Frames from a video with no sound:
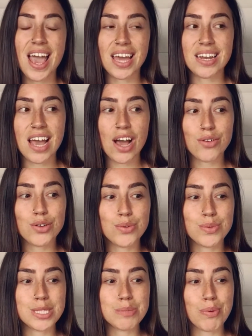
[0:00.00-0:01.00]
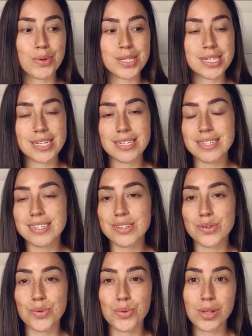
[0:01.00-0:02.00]
and how you're responding
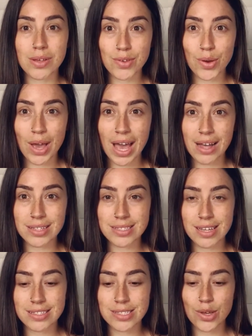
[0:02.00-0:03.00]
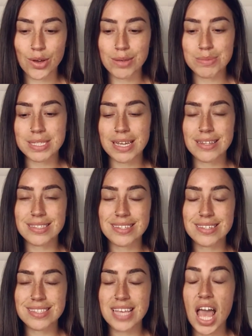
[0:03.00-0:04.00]
to all of your outside
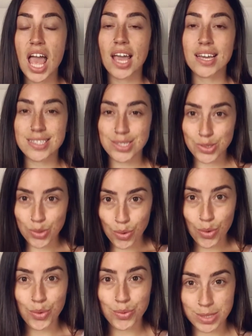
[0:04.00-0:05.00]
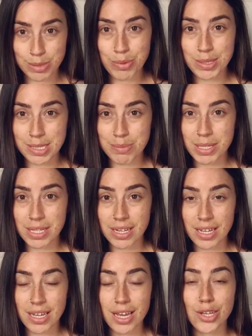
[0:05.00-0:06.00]
circumstances is your
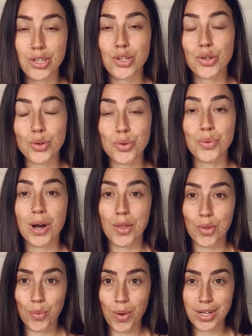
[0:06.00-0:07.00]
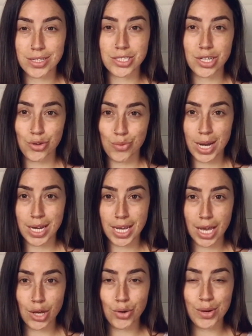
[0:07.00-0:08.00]
responsibility, and you are the one
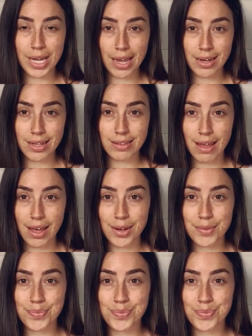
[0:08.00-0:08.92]
generating and creating that.